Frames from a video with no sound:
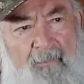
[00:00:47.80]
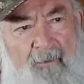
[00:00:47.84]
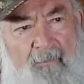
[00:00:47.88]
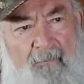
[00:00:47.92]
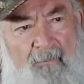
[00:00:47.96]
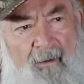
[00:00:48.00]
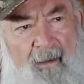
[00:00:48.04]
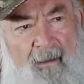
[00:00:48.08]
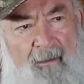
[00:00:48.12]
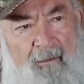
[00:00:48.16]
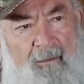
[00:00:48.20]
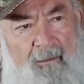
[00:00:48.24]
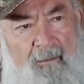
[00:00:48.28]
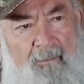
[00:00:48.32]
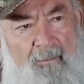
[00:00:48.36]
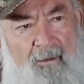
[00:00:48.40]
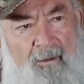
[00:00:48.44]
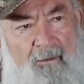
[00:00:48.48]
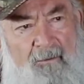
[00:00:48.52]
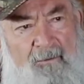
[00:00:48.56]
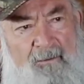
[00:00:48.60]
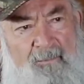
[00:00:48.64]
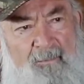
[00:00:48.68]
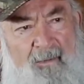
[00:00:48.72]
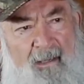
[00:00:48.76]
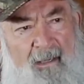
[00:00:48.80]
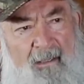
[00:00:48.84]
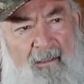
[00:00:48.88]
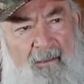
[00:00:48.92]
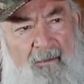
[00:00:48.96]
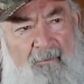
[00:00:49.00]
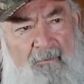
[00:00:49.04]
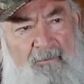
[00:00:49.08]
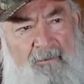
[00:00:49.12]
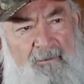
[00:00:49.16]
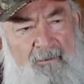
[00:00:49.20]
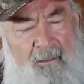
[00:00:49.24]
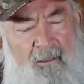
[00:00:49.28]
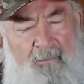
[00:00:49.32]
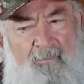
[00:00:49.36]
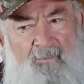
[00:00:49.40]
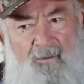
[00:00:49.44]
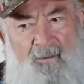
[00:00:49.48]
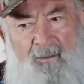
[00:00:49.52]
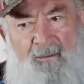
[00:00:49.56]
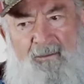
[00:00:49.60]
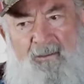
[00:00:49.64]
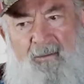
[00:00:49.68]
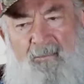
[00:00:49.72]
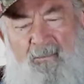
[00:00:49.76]
provided the barrel's big enough so you can
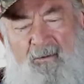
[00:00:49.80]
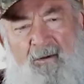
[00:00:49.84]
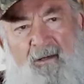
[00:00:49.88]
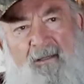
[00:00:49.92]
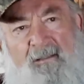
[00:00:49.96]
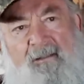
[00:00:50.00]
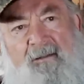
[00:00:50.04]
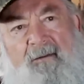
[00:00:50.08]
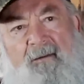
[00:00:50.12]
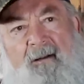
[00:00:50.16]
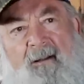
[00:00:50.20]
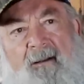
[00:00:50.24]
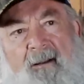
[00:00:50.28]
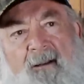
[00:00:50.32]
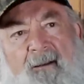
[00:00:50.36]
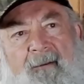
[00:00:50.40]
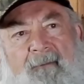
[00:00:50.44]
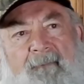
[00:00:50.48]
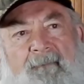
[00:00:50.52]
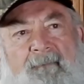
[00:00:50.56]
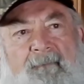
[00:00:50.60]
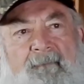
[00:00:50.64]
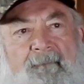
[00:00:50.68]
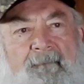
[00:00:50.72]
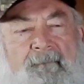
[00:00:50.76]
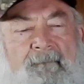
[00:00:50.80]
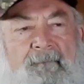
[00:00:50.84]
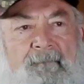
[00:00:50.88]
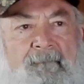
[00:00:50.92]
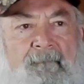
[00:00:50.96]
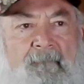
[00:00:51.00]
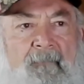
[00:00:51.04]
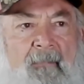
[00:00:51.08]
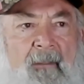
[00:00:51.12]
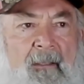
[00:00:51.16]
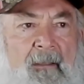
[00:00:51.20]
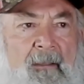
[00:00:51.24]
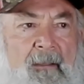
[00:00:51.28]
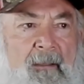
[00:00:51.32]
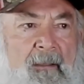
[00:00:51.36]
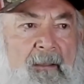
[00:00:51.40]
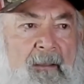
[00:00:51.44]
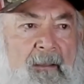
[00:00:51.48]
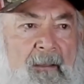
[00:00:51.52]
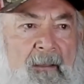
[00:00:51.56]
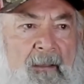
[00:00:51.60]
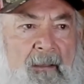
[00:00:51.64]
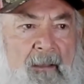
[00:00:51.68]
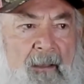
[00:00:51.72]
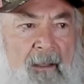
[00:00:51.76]
put a suppressor on
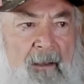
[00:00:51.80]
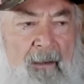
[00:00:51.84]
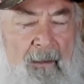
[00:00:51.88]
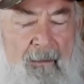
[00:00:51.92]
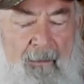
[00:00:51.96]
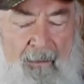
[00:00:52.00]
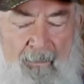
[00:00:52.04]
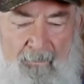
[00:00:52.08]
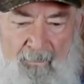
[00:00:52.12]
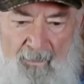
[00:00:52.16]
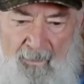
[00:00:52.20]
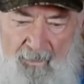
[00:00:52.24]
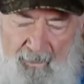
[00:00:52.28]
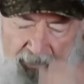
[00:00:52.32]
it. Now I'm